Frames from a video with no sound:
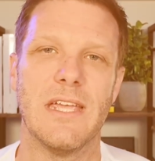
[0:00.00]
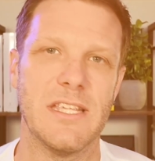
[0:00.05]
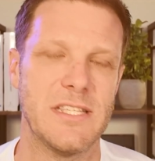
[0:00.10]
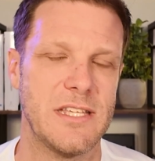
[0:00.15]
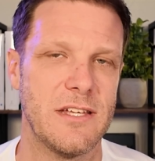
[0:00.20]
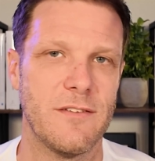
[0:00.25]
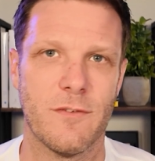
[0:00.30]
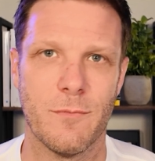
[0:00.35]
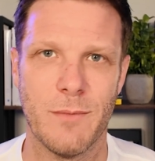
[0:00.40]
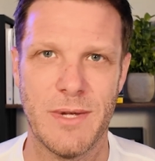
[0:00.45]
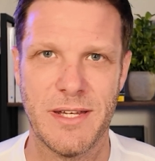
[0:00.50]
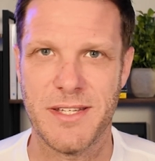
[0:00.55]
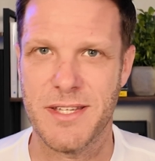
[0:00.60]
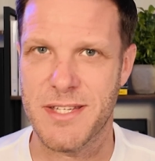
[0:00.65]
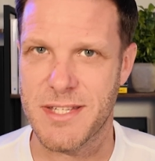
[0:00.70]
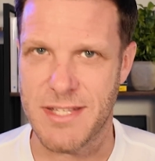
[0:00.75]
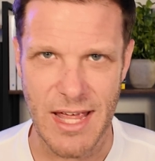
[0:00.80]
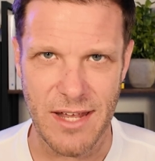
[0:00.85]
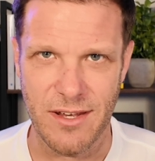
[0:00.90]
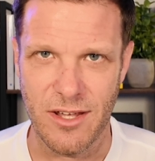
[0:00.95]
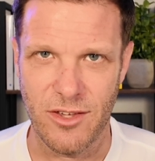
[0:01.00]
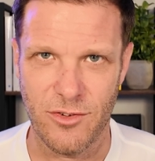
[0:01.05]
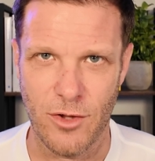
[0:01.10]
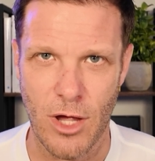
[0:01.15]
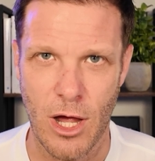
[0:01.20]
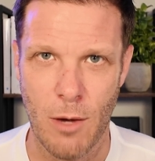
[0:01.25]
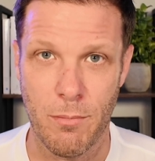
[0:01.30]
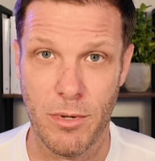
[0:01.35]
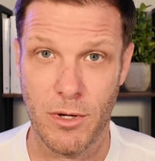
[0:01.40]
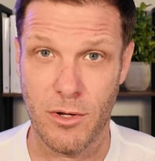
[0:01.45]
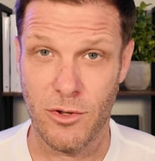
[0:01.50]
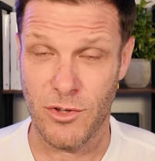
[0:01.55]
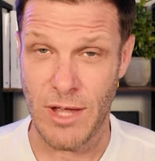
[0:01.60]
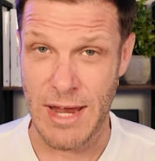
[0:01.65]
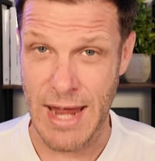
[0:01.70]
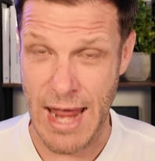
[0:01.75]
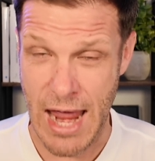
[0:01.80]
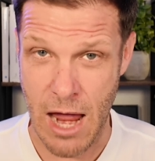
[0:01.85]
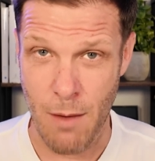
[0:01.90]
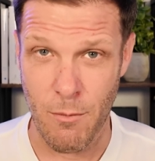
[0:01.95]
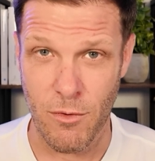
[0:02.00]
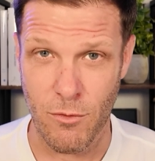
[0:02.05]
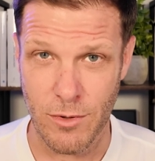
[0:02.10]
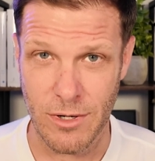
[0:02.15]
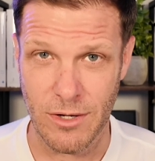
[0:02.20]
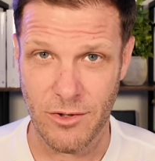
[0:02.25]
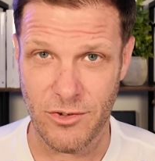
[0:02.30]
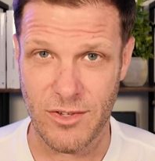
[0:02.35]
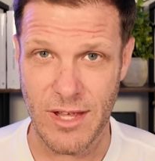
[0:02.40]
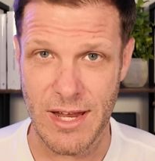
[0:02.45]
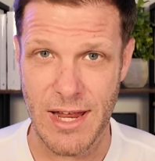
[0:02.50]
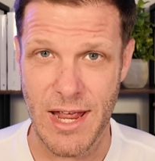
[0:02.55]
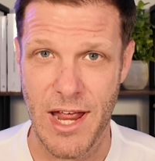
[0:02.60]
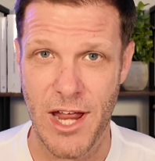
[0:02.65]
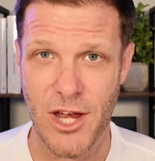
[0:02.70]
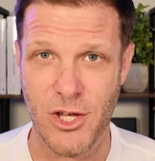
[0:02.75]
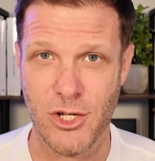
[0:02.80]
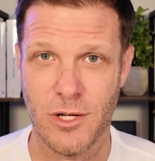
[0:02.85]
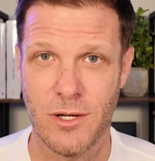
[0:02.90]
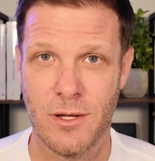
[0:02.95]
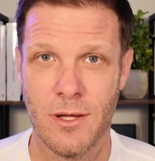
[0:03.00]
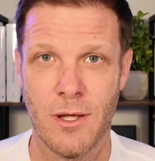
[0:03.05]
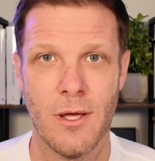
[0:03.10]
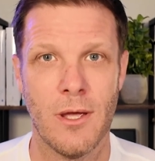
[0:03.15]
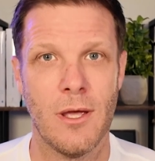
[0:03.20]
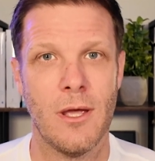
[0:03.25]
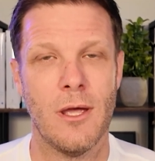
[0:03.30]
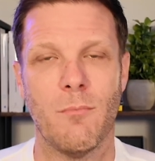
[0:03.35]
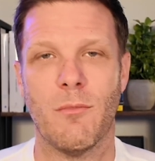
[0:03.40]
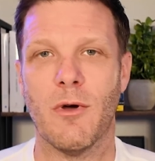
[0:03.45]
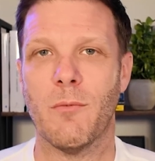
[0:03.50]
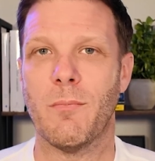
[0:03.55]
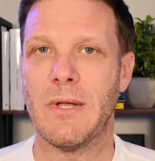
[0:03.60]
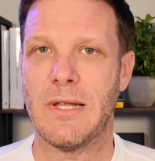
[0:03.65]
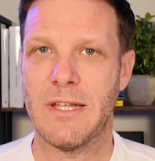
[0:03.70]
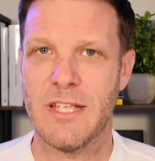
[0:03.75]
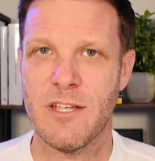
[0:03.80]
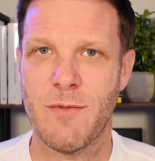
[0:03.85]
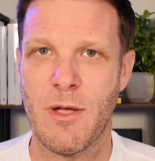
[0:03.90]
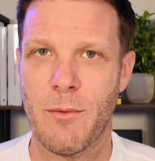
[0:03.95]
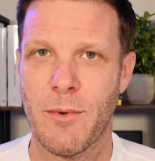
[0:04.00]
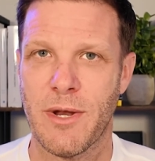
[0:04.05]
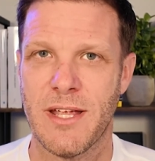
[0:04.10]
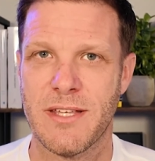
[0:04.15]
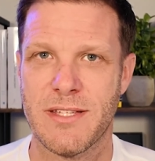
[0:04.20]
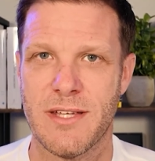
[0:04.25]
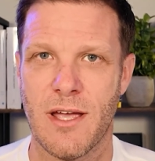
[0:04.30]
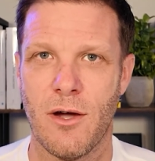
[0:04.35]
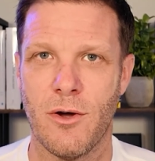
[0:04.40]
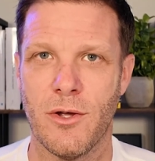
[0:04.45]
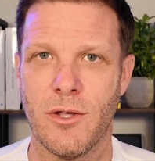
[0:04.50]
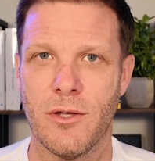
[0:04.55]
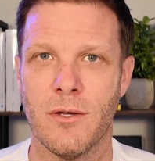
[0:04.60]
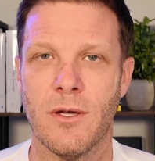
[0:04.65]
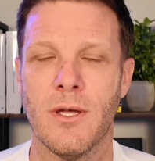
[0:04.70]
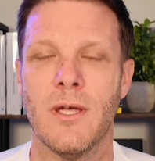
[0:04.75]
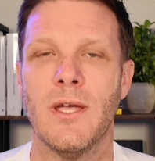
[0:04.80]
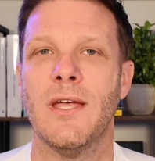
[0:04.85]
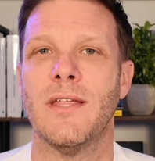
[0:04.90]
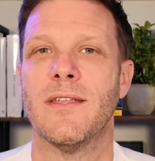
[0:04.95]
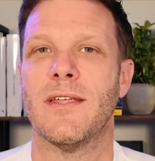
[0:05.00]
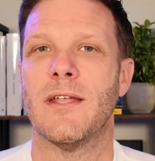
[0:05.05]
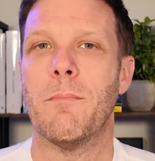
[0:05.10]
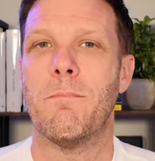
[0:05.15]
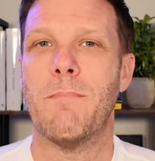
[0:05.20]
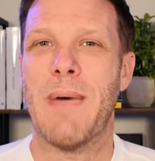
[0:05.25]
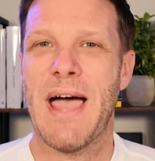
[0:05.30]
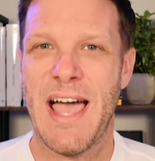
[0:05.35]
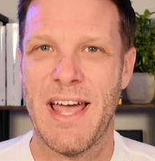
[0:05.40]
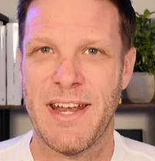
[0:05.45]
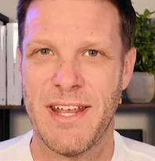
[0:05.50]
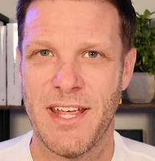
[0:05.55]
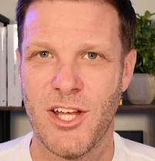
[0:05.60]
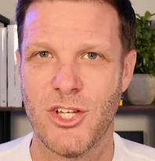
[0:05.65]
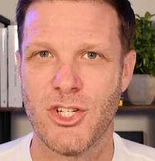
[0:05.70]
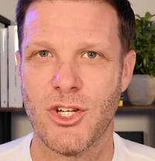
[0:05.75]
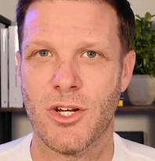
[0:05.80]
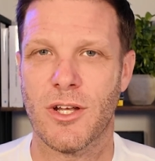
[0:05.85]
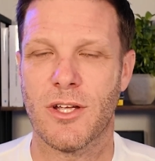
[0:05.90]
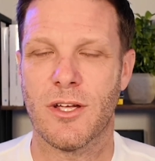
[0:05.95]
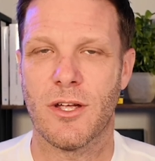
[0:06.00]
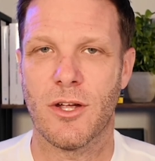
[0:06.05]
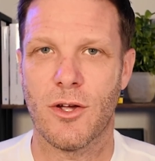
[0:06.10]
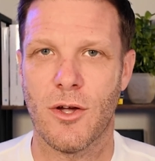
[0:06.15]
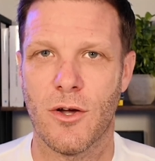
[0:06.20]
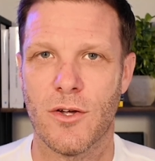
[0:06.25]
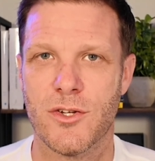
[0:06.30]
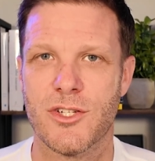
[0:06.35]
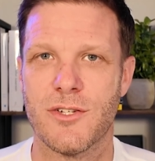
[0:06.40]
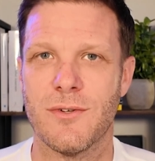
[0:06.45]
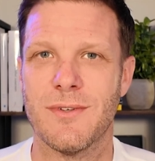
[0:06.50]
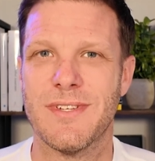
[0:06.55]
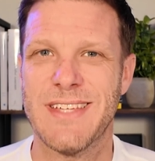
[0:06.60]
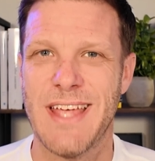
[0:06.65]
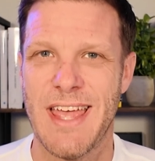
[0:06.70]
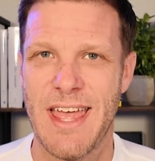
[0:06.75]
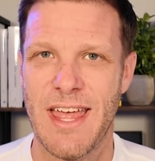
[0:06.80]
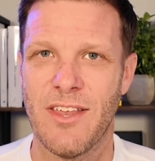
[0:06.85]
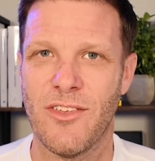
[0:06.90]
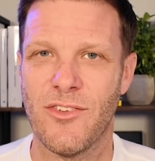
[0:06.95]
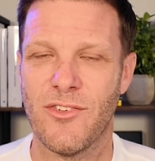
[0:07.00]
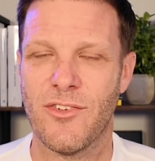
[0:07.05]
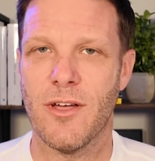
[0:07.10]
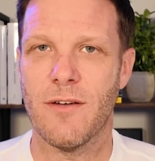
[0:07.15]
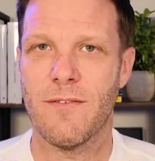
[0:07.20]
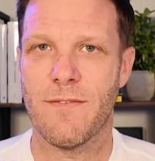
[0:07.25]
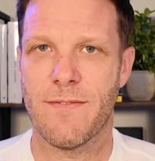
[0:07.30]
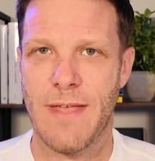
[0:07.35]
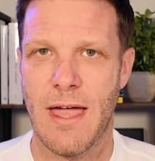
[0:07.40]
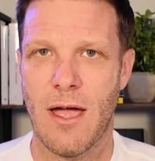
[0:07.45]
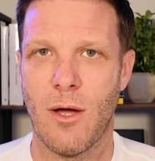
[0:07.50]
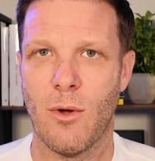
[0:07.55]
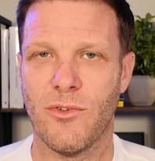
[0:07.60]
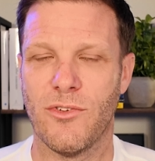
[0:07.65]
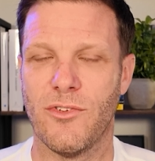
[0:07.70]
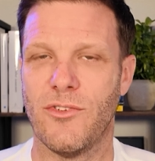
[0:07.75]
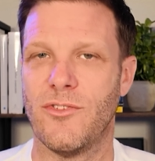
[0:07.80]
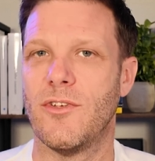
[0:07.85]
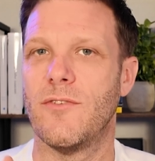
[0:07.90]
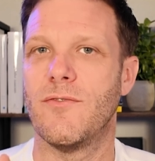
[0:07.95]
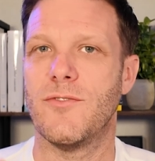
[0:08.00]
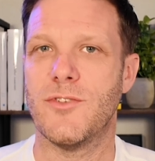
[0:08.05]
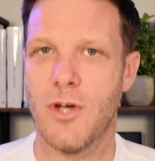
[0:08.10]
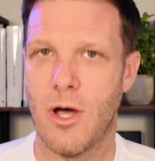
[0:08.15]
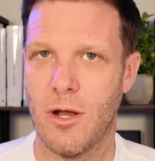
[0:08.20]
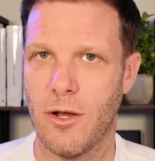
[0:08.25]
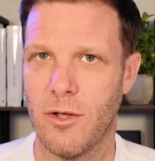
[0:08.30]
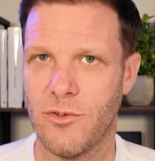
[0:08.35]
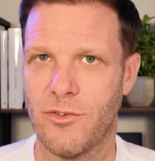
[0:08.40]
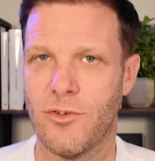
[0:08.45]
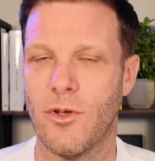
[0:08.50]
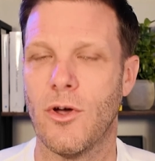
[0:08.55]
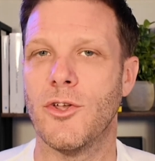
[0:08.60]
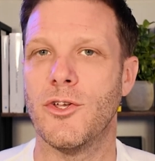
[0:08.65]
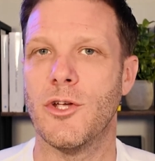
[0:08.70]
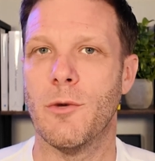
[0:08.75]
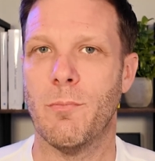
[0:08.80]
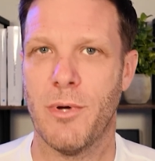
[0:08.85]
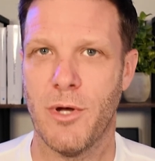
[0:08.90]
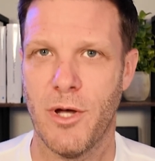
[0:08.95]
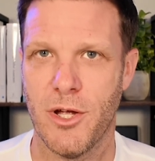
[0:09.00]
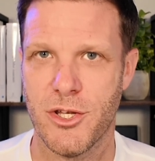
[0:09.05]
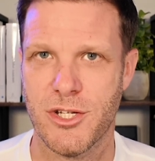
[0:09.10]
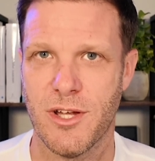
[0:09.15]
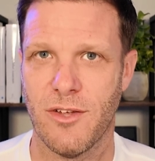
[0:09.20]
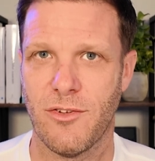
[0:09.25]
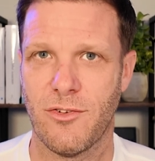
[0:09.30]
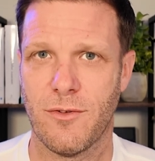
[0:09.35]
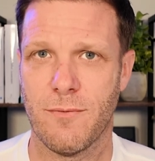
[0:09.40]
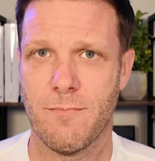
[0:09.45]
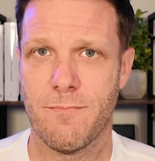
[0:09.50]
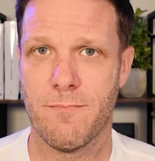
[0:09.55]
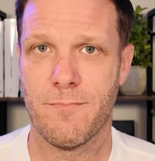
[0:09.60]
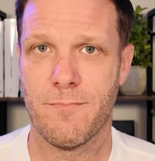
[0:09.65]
easy for me to set this up because I am a real estate agent, but believe me when I tell you that a bad agent can cost you tens of thousands of dollars on your purchase.